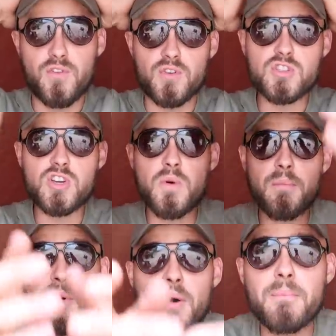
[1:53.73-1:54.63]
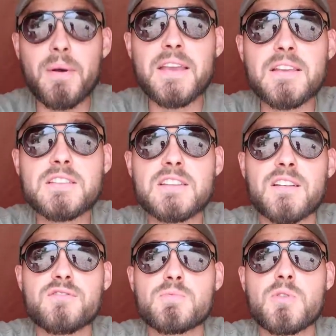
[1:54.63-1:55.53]
I've got two on bottom baits
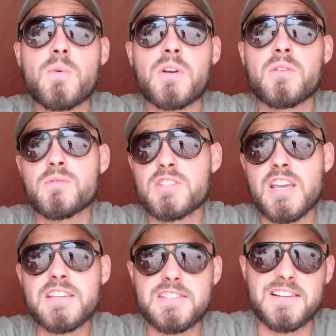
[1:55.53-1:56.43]
and I've just put one on zigs,